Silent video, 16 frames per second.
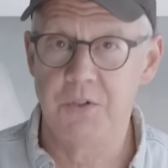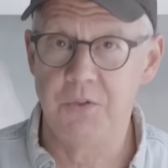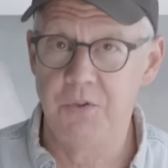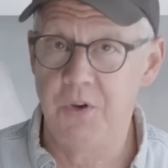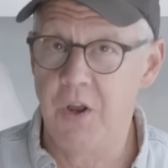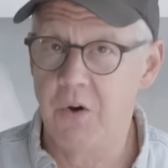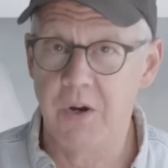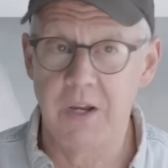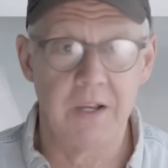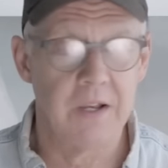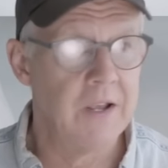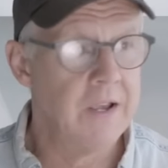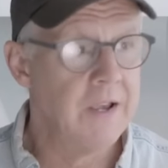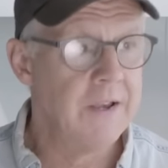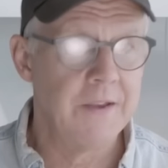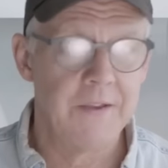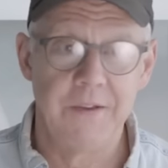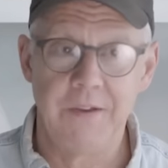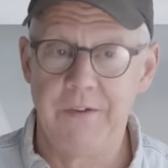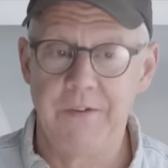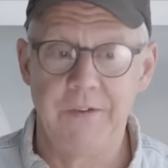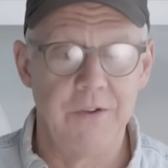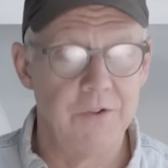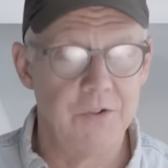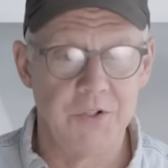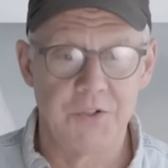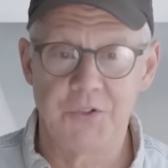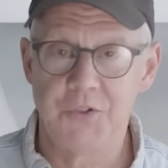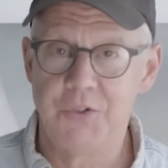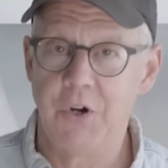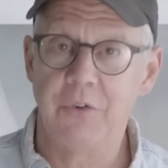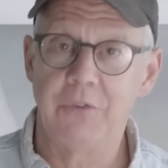you know it, you
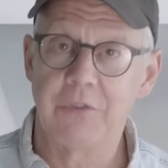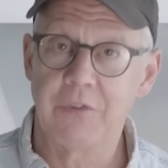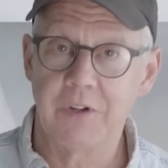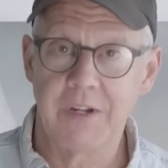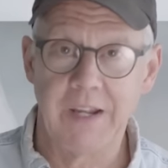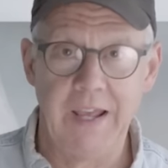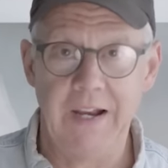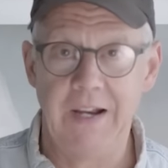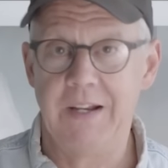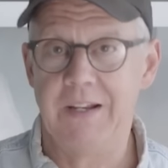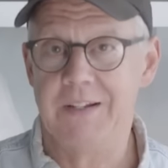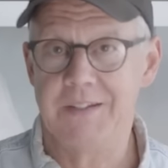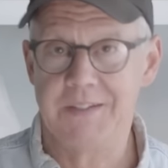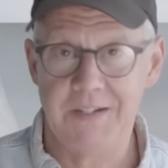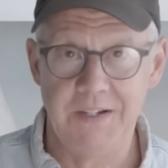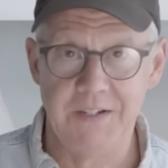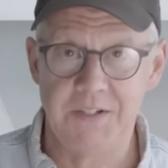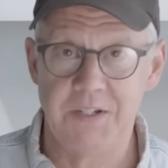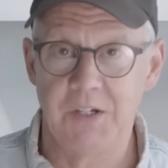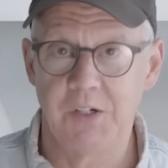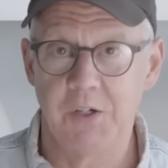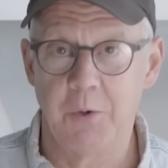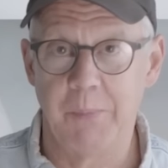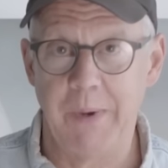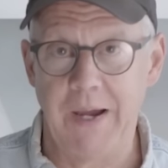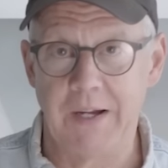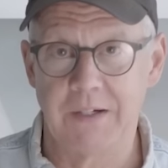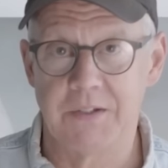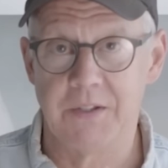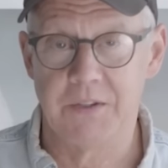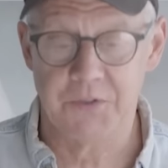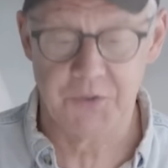just don't forget it, and it's easy to go
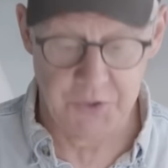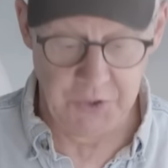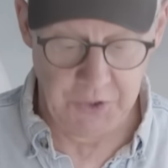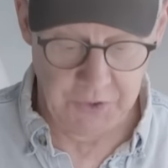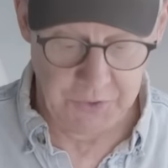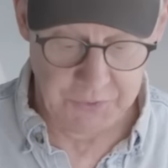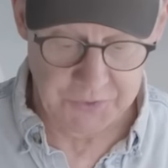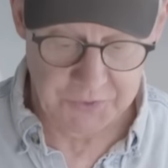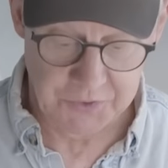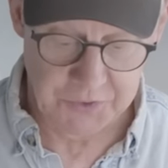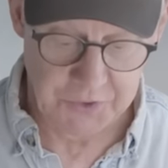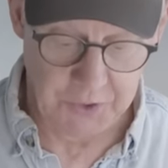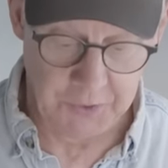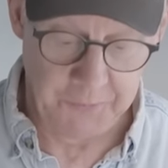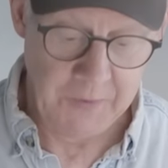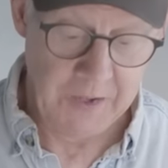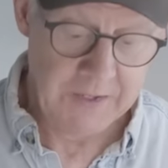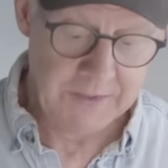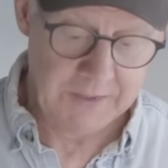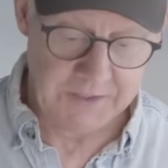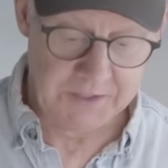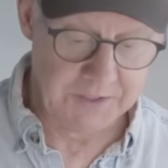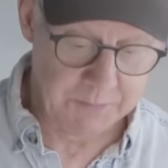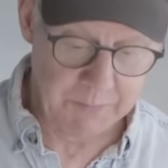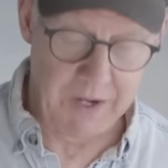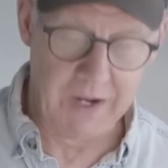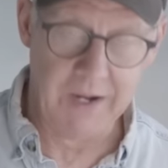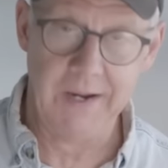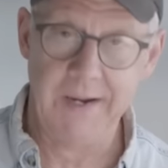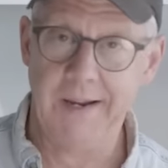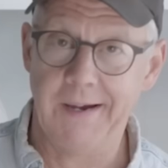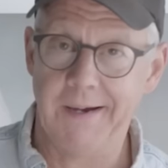back to the stones. So this is
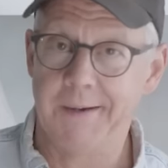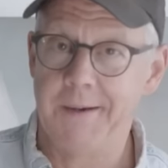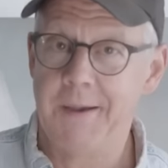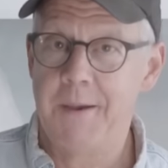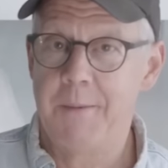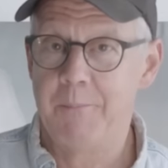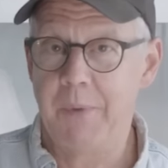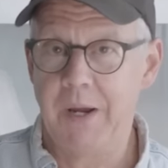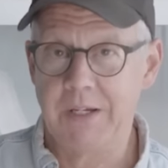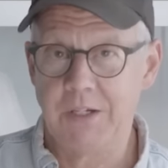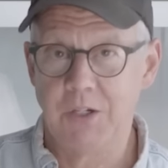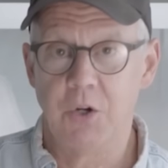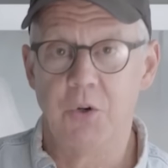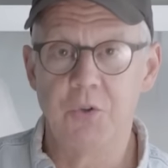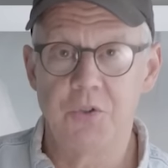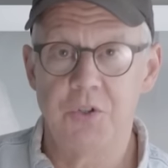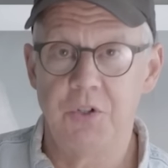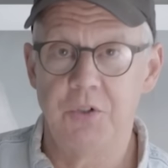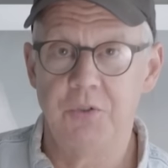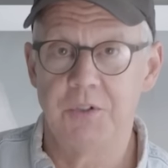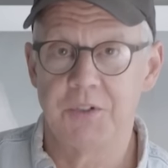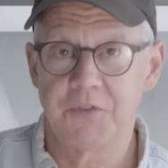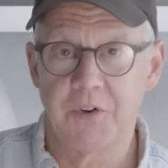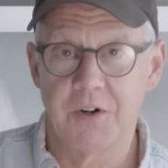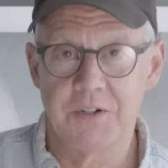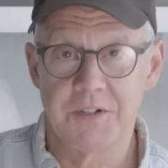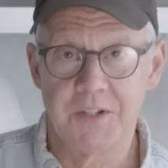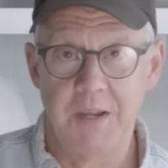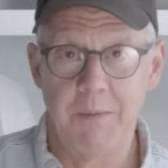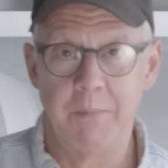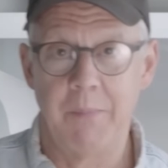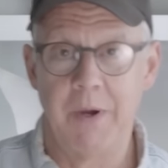my my go-to as far as
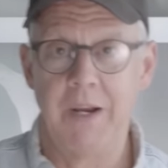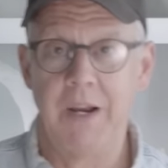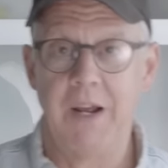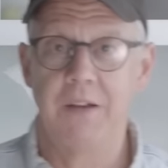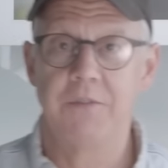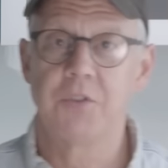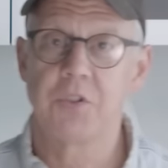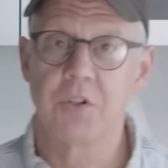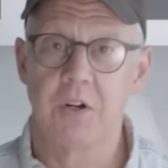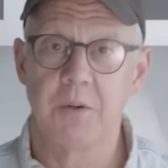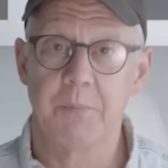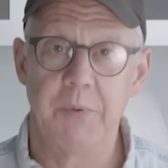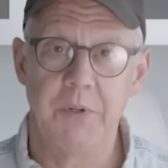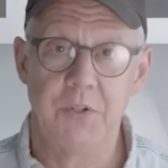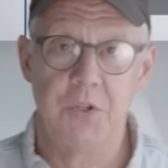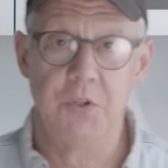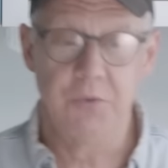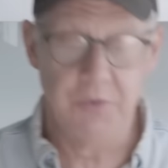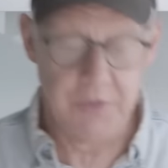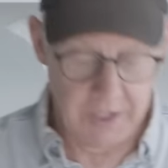keeping my knives sharp and tuned